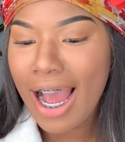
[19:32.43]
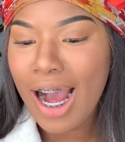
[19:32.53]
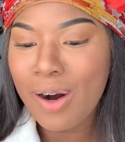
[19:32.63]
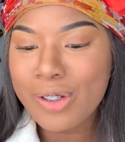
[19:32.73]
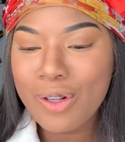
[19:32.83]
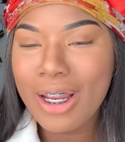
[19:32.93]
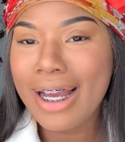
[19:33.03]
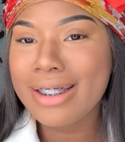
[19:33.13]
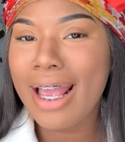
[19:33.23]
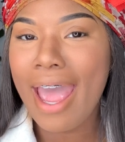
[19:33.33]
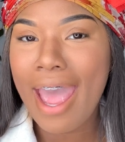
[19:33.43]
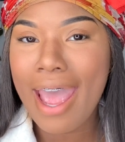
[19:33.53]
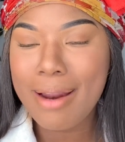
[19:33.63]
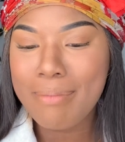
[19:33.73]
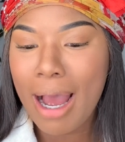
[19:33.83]
I also like to
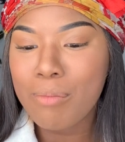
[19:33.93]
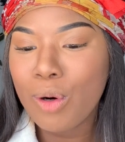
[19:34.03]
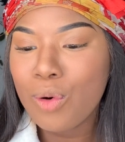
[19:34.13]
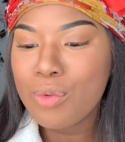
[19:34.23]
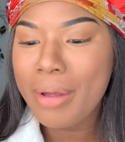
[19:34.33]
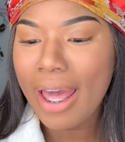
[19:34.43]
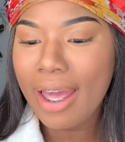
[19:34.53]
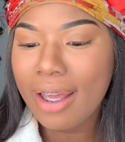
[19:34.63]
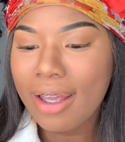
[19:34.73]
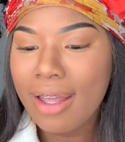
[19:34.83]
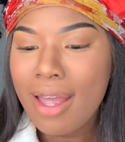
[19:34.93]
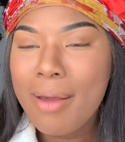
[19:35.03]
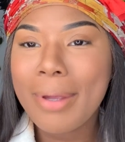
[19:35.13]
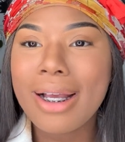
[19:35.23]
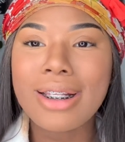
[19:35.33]
add my mold bag,
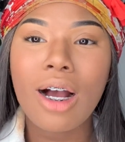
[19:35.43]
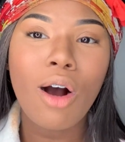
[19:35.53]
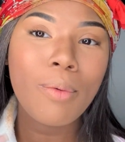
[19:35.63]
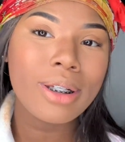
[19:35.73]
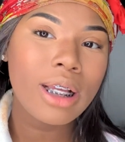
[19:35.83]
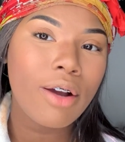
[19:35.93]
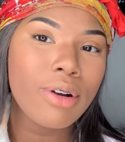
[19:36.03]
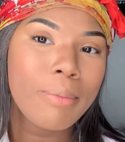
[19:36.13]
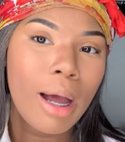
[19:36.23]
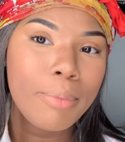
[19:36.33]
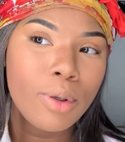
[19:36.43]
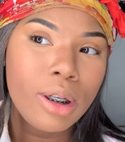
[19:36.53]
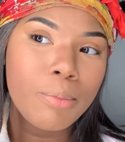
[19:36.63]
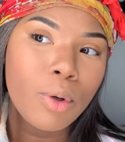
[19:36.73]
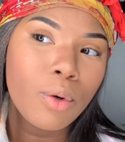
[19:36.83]
because I always cover my
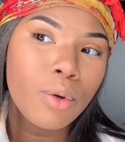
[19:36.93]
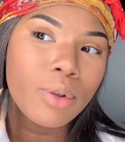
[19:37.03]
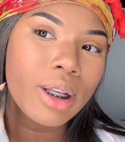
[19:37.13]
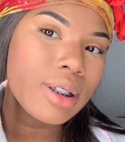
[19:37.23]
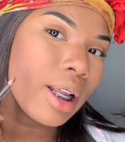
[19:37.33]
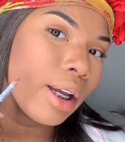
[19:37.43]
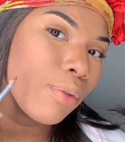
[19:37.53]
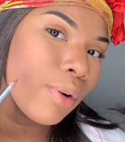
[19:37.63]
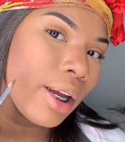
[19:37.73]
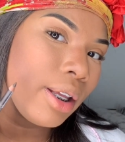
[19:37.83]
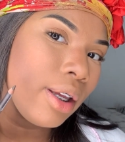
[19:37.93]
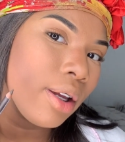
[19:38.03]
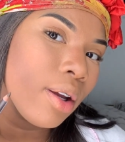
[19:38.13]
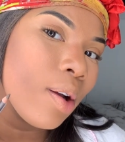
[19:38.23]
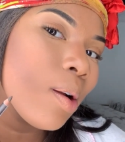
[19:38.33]
beauty mold that's like right here.